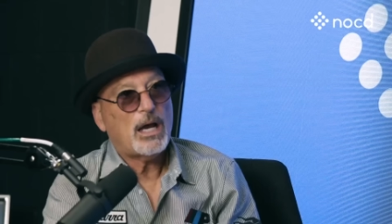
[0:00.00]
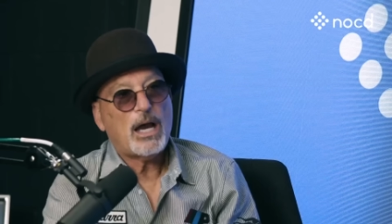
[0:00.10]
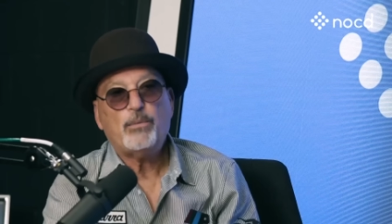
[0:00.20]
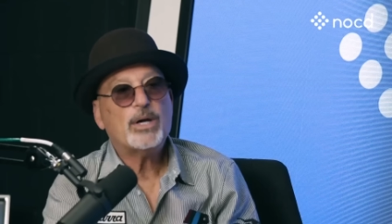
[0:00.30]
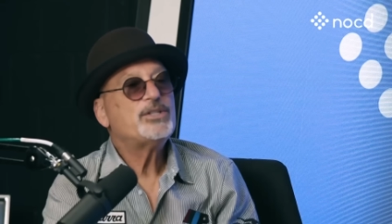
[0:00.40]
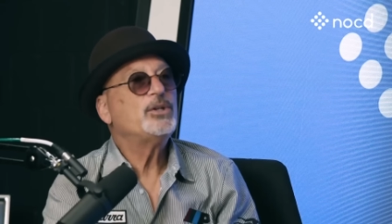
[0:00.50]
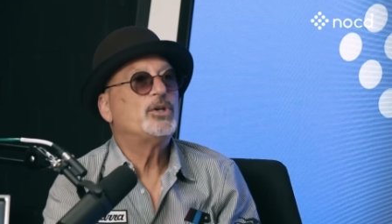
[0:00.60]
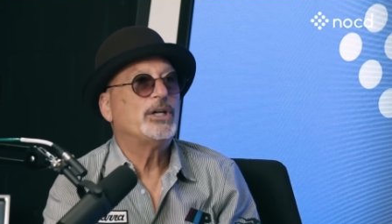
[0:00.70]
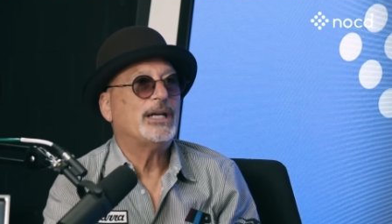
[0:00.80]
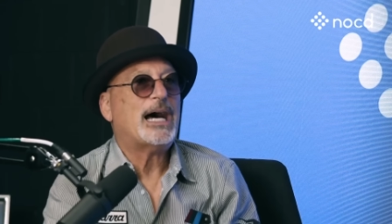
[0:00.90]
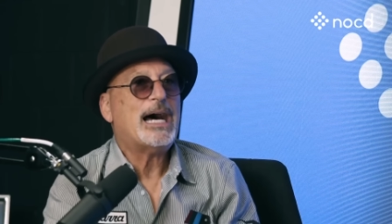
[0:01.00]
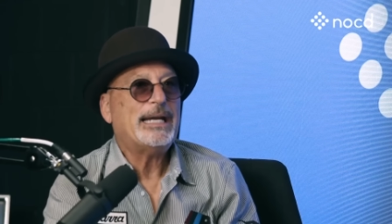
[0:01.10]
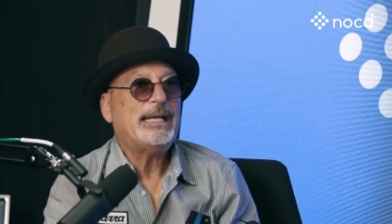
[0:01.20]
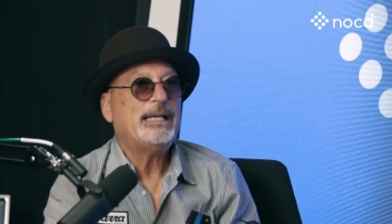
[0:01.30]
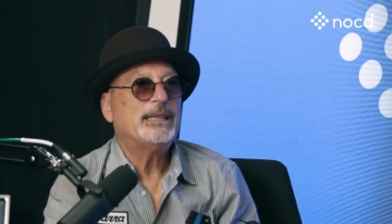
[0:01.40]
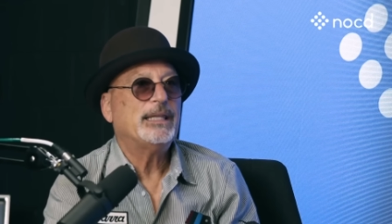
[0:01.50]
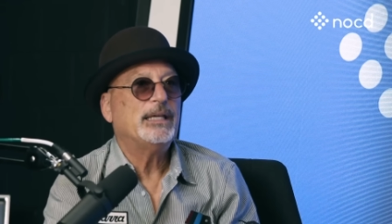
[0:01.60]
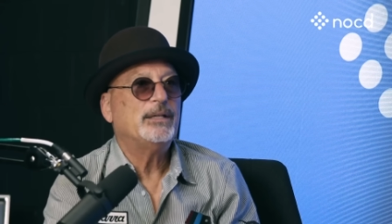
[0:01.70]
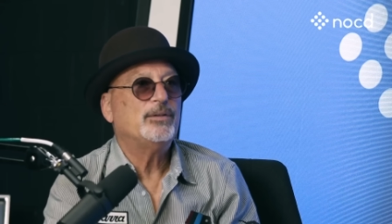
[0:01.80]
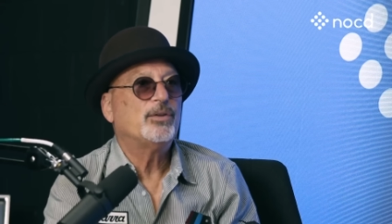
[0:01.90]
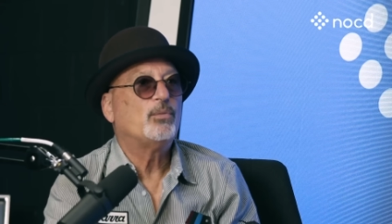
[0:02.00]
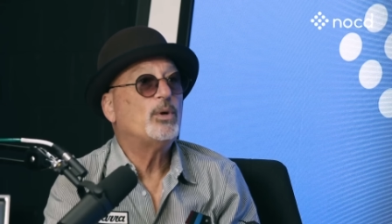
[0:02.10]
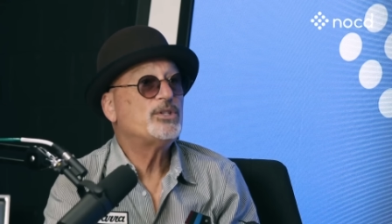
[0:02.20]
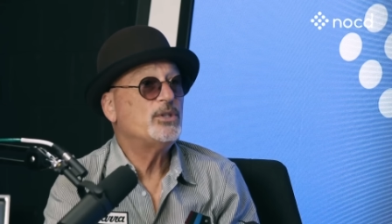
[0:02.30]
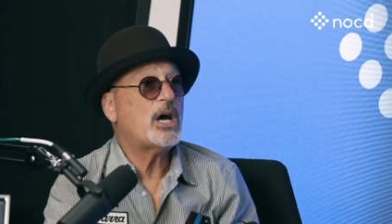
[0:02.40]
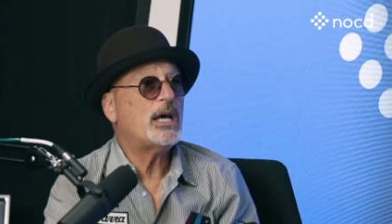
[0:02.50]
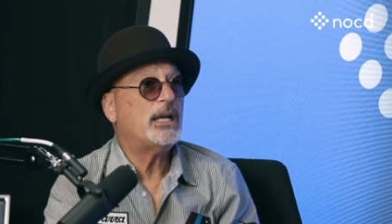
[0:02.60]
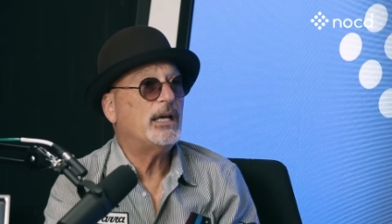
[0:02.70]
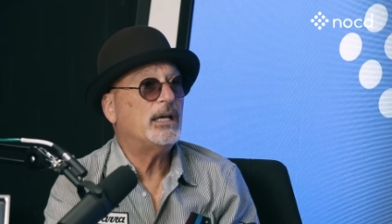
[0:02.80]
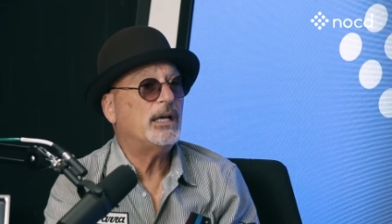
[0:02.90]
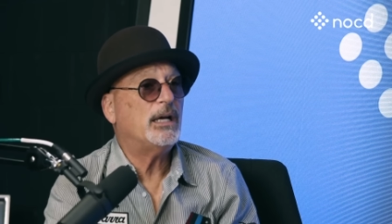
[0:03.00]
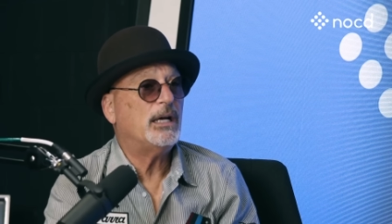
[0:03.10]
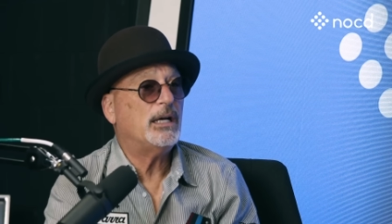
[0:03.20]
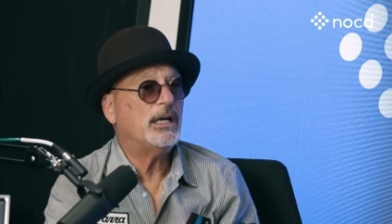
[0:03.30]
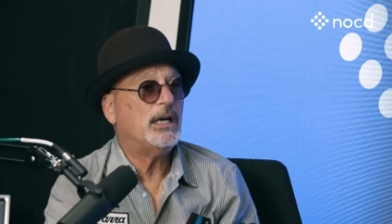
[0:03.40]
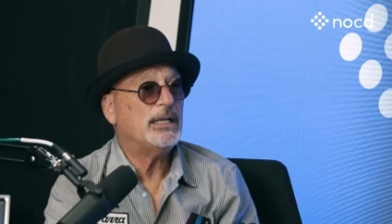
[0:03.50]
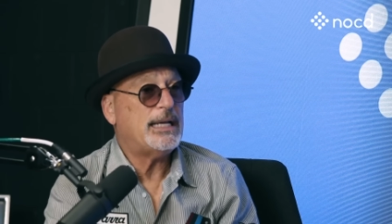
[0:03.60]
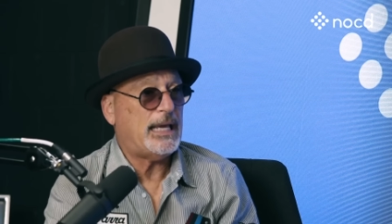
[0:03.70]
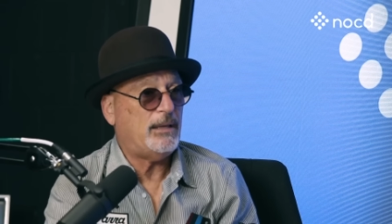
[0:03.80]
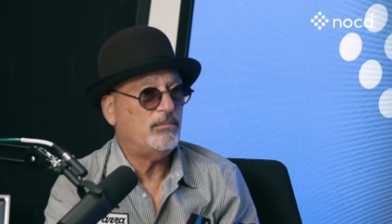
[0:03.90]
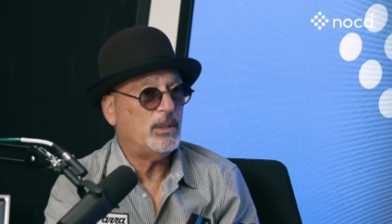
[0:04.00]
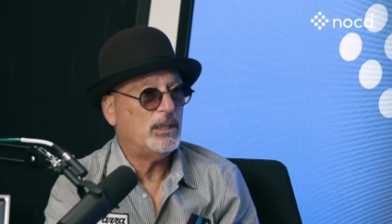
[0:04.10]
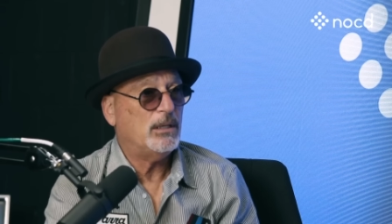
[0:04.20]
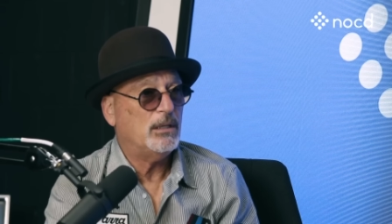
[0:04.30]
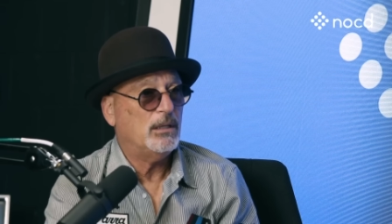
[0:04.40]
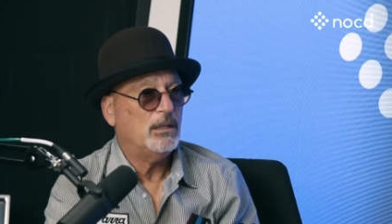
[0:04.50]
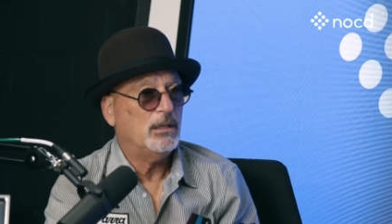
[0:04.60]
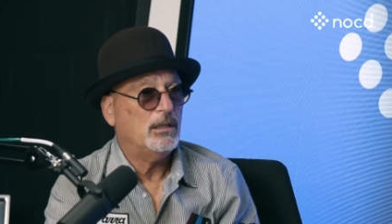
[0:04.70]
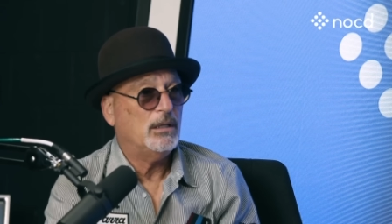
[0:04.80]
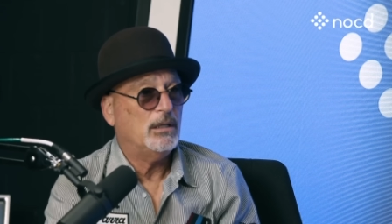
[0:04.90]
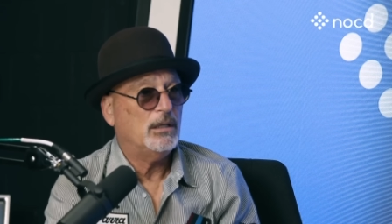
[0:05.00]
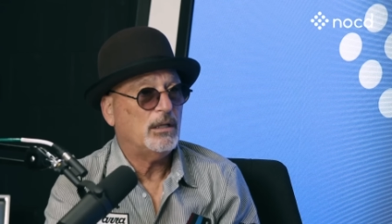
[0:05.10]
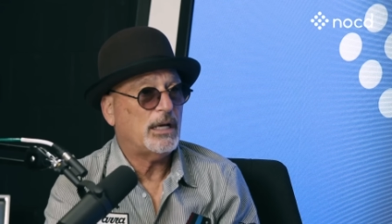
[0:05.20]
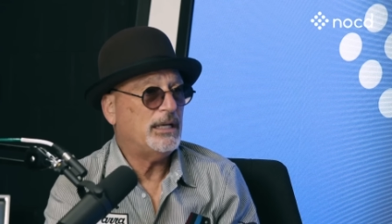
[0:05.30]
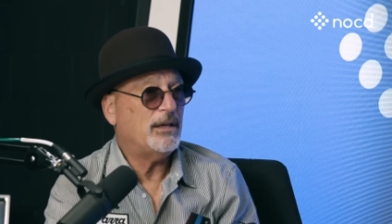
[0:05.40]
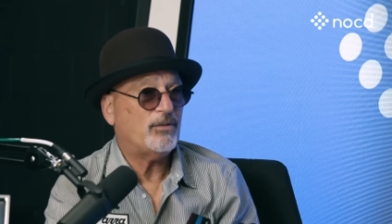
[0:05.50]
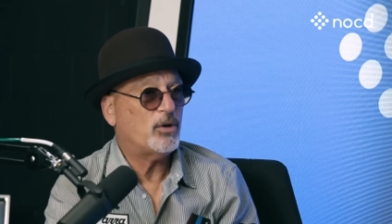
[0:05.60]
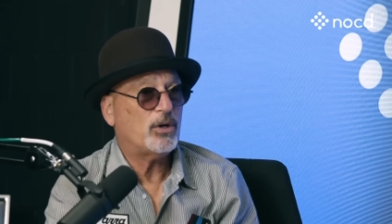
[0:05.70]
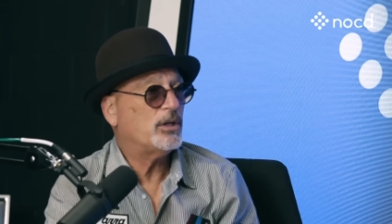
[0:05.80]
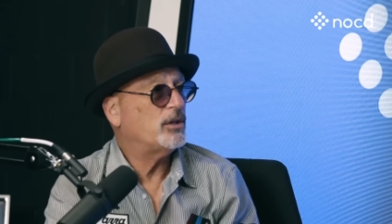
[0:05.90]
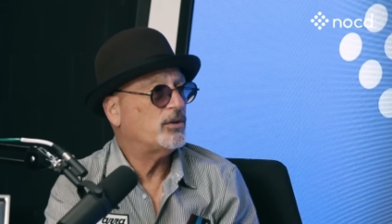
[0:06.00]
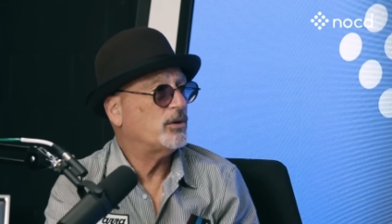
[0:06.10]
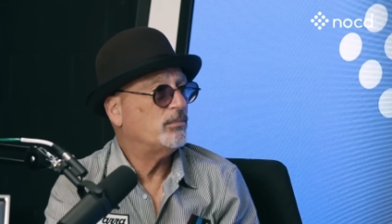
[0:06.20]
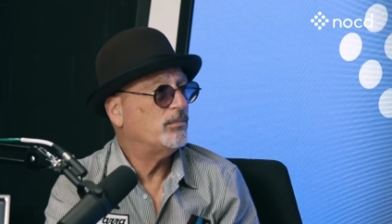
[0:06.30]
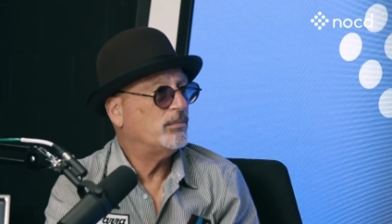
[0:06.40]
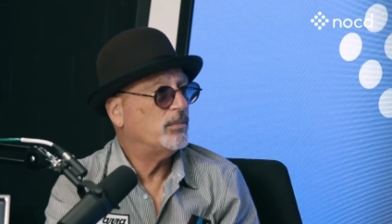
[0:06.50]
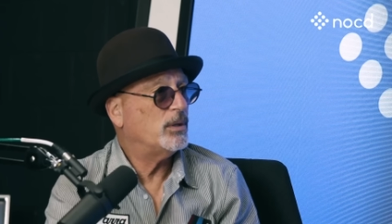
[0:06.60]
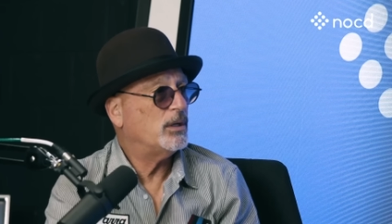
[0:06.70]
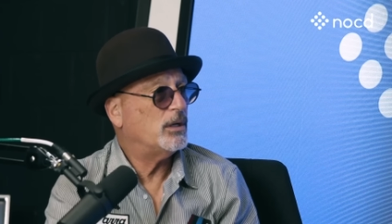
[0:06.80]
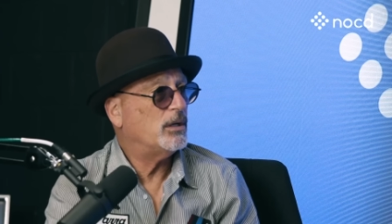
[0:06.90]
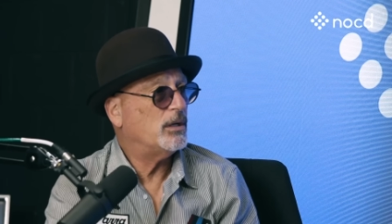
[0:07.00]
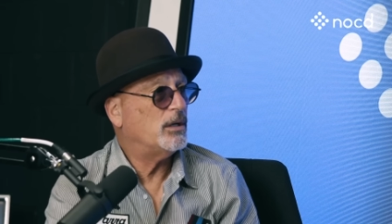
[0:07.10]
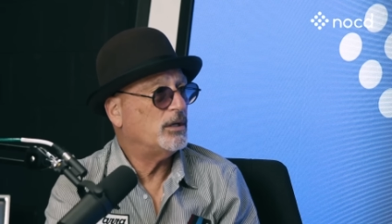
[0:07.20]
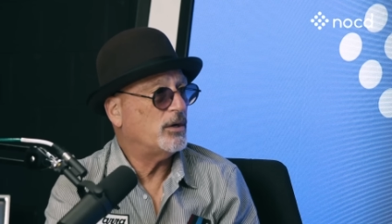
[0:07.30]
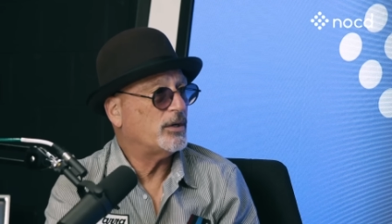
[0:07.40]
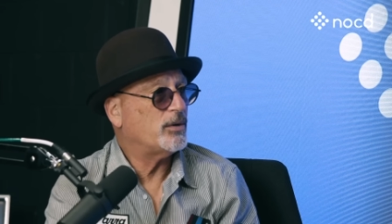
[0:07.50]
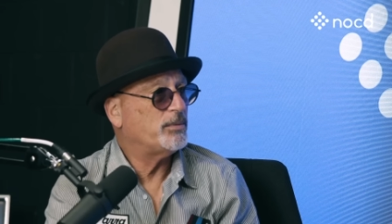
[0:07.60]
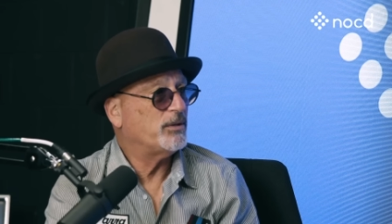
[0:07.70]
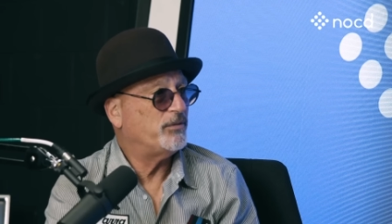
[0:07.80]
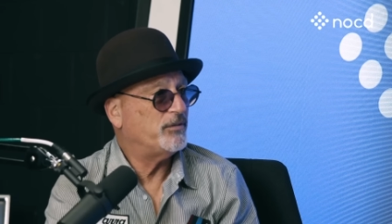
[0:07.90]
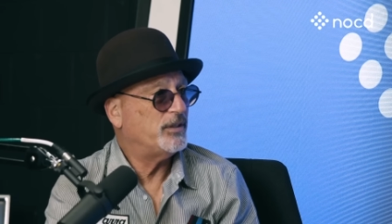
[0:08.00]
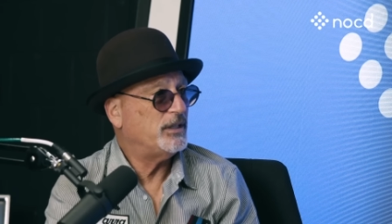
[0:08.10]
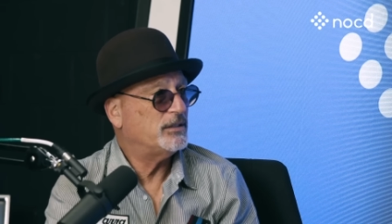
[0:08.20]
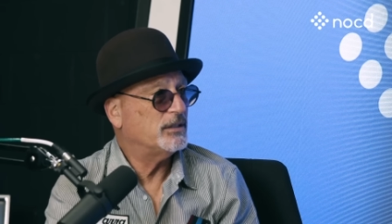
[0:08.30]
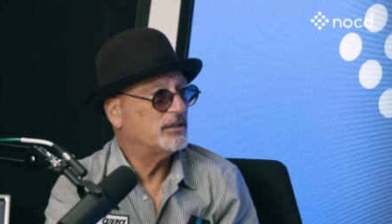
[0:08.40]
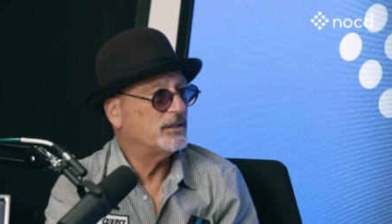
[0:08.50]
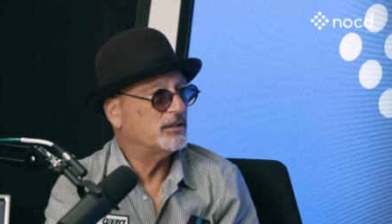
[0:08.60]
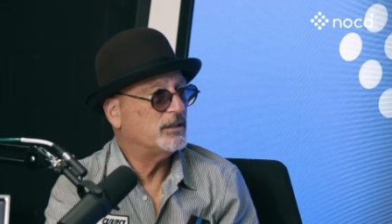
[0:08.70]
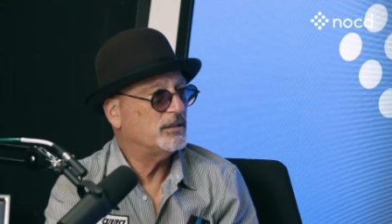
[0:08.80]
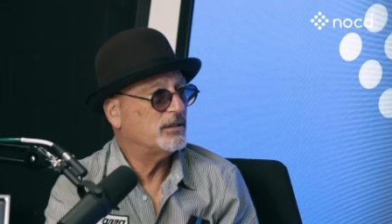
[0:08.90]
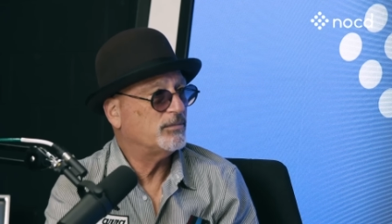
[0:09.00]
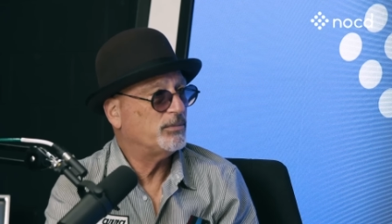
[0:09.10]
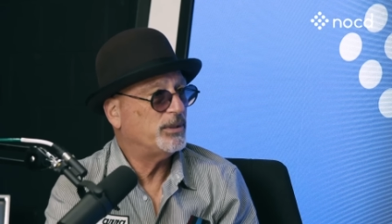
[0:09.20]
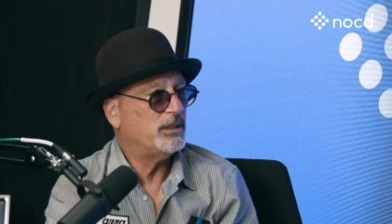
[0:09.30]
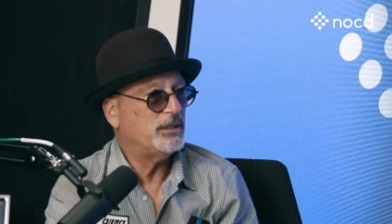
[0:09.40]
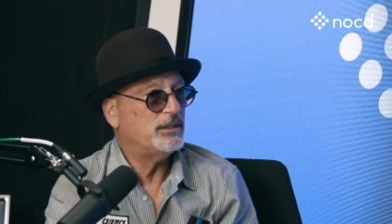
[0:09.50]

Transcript: I wasn't good at hiding things. There was not a, a, a name. I'd never heard the term, uh, uh, you know, I grew up in the fifties and the sixties. I'm going to be,